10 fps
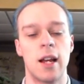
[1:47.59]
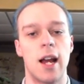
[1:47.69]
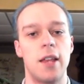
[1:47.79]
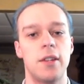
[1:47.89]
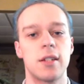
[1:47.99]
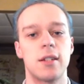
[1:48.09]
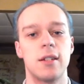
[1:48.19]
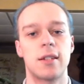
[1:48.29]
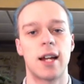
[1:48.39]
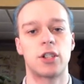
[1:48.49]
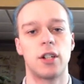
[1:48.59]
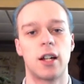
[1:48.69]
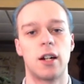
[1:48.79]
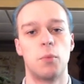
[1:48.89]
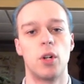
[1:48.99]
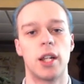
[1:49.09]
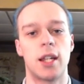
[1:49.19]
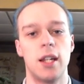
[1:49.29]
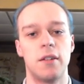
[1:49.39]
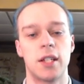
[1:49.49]
And this is actually kind of more the
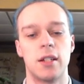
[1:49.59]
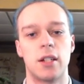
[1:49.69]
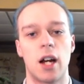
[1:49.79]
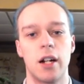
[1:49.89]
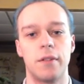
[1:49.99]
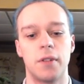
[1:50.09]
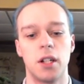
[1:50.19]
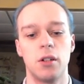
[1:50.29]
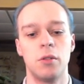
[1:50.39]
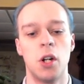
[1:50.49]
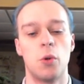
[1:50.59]
key of this entire video,